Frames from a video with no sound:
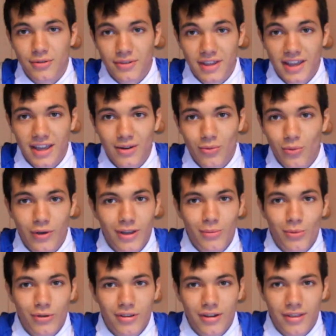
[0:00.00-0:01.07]
they had way
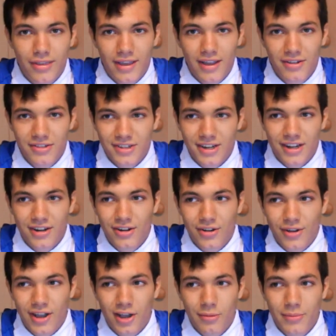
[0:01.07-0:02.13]
more than 1,000. I don't know
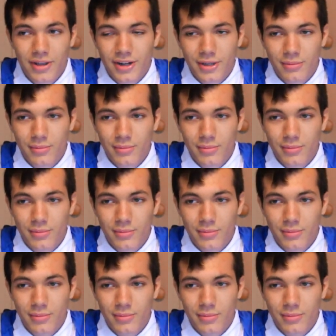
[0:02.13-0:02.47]
how many,